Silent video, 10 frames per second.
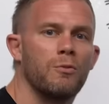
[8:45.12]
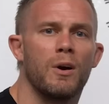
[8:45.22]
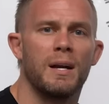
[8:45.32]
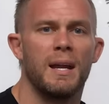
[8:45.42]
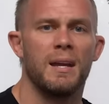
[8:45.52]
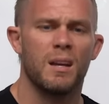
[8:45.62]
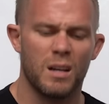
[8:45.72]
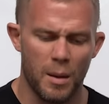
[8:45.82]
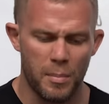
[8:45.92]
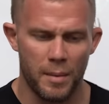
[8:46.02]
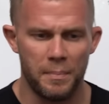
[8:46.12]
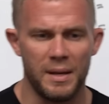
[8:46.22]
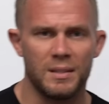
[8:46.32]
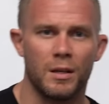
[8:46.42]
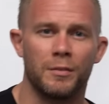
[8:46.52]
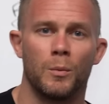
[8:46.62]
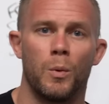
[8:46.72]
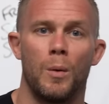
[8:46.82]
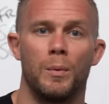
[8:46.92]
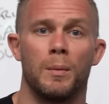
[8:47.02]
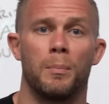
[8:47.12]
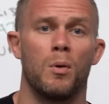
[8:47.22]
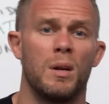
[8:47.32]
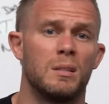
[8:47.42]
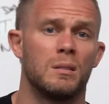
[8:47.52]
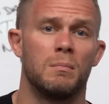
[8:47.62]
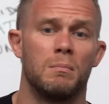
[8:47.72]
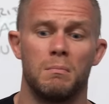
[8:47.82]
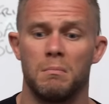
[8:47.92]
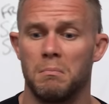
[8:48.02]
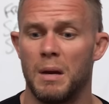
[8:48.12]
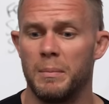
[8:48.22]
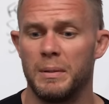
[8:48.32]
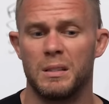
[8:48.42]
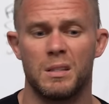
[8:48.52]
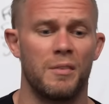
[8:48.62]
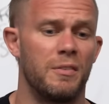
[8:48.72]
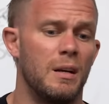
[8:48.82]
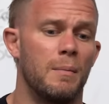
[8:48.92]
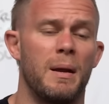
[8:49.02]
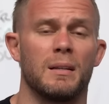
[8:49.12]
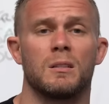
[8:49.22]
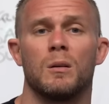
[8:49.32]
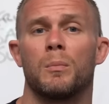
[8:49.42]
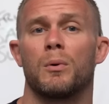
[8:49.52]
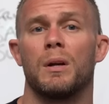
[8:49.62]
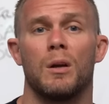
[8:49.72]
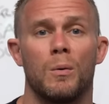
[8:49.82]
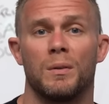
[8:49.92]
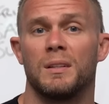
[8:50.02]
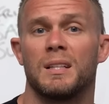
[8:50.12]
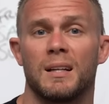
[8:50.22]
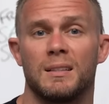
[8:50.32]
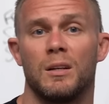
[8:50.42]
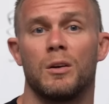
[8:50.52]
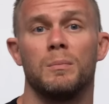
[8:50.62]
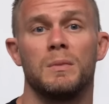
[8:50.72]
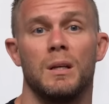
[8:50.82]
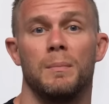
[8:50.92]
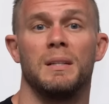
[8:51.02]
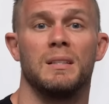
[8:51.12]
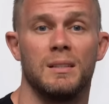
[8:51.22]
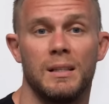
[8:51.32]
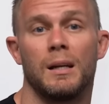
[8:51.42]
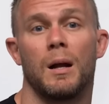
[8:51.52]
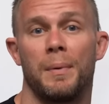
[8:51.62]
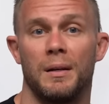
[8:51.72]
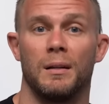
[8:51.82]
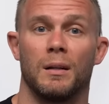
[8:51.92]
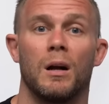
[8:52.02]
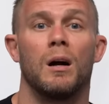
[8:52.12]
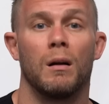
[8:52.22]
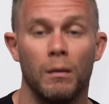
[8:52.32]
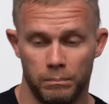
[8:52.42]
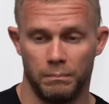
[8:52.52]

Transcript: Friday, couple of beers off to work with the boys, maybe stuff in a Mexican burrito on the taxi home to your missus, hiccuping in the car.